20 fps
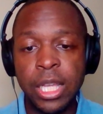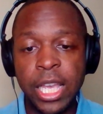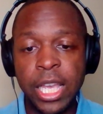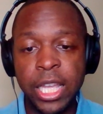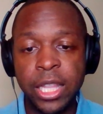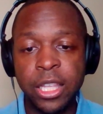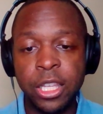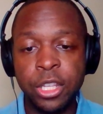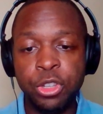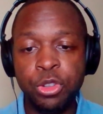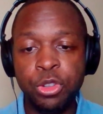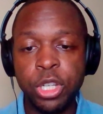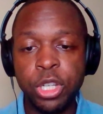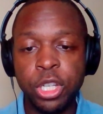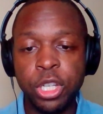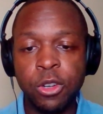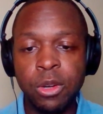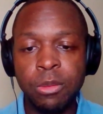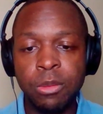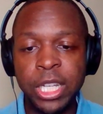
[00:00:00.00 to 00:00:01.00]
And then you can
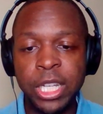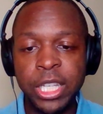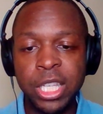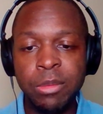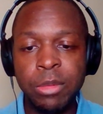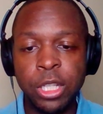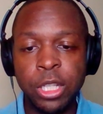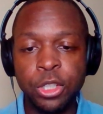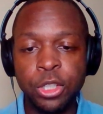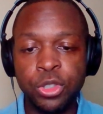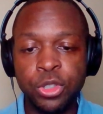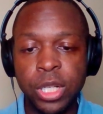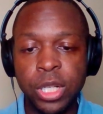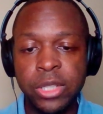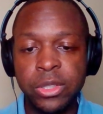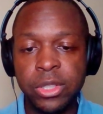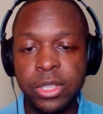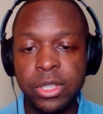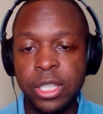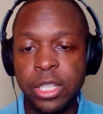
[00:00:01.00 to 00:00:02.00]
go to my email
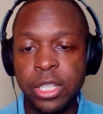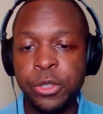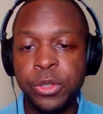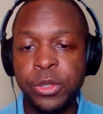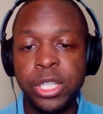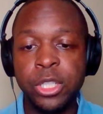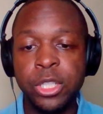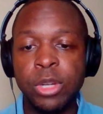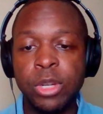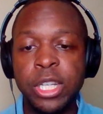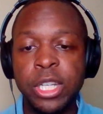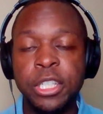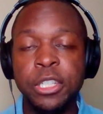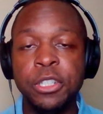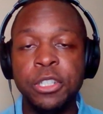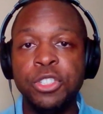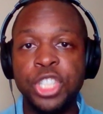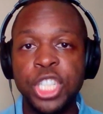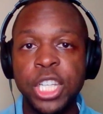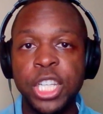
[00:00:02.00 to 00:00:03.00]
address, and here it is right here,
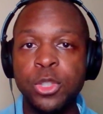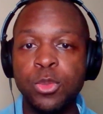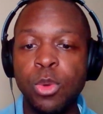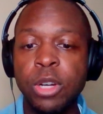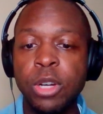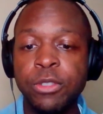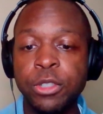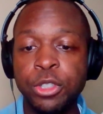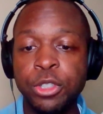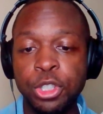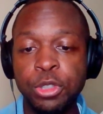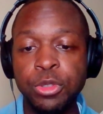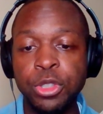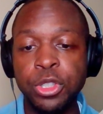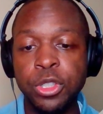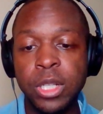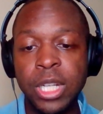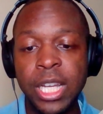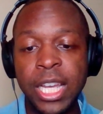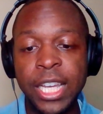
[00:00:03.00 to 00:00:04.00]

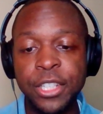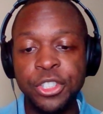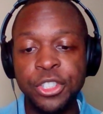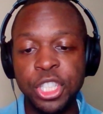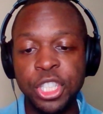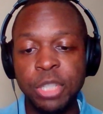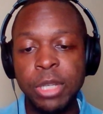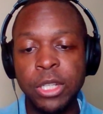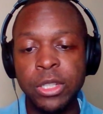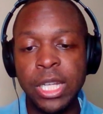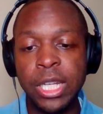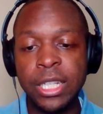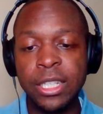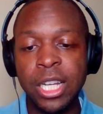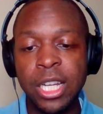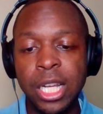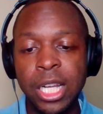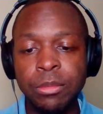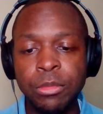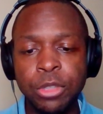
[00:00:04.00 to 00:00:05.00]
jsweaffordjr at gmail.com.